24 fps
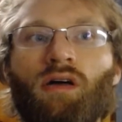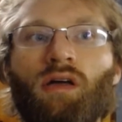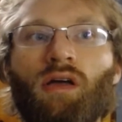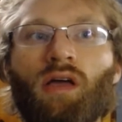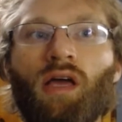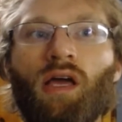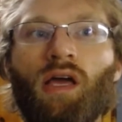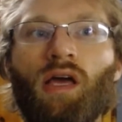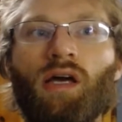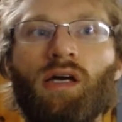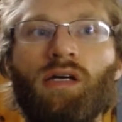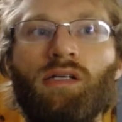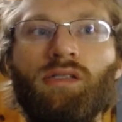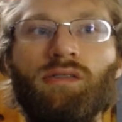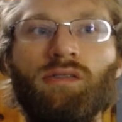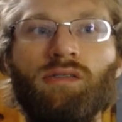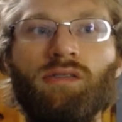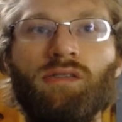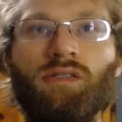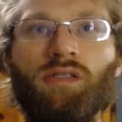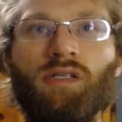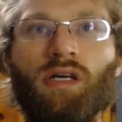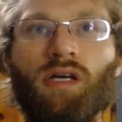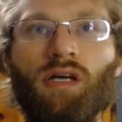
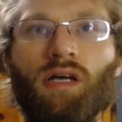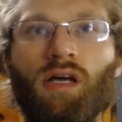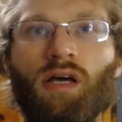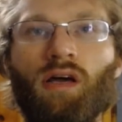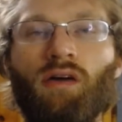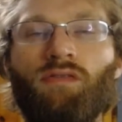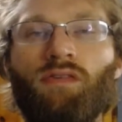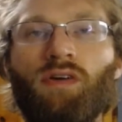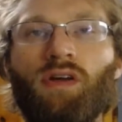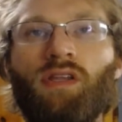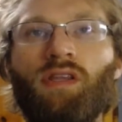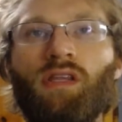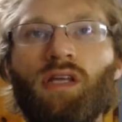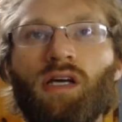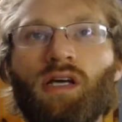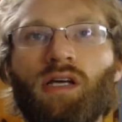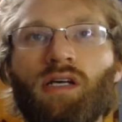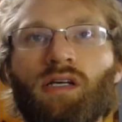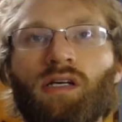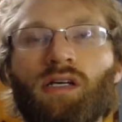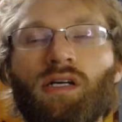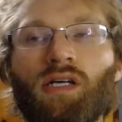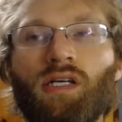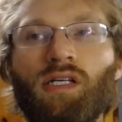and
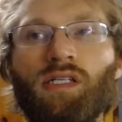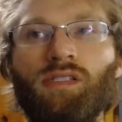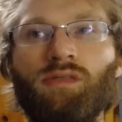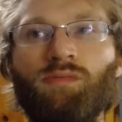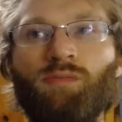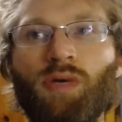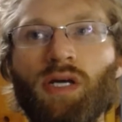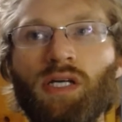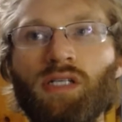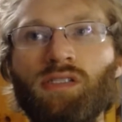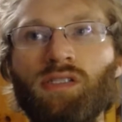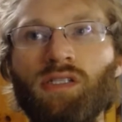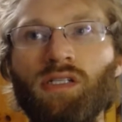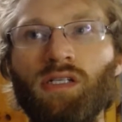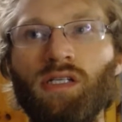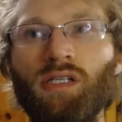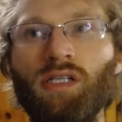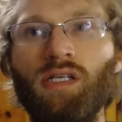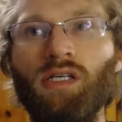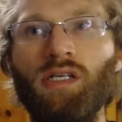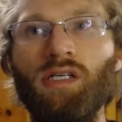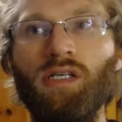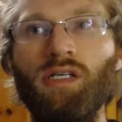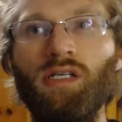everything is
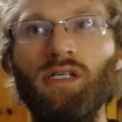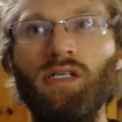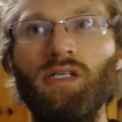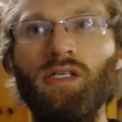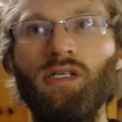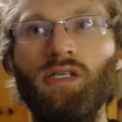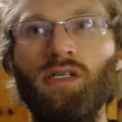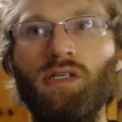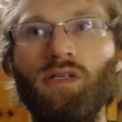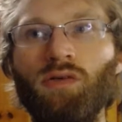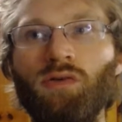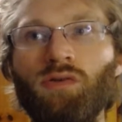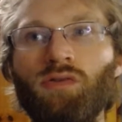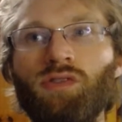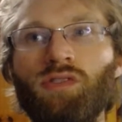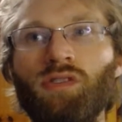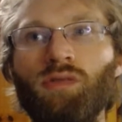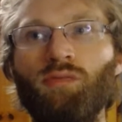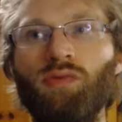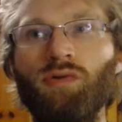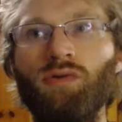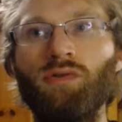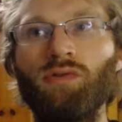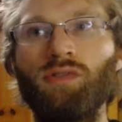basically
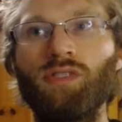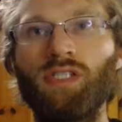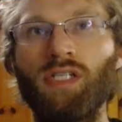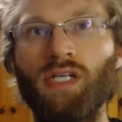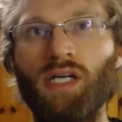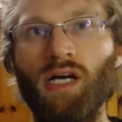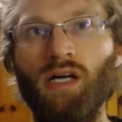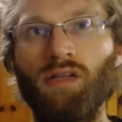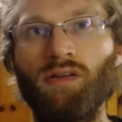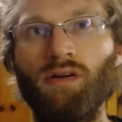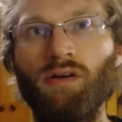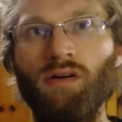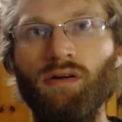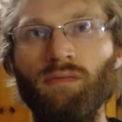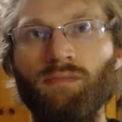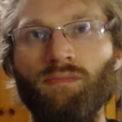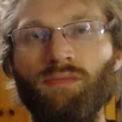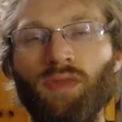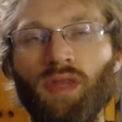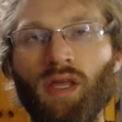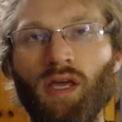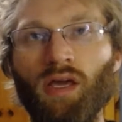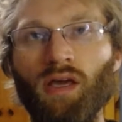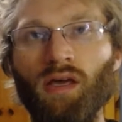usable together.
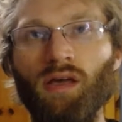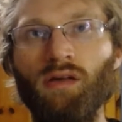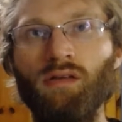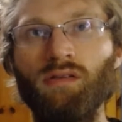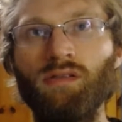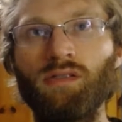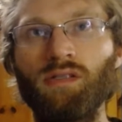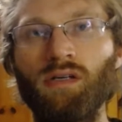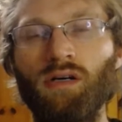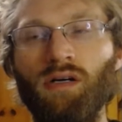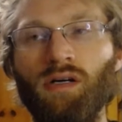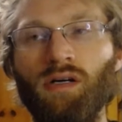And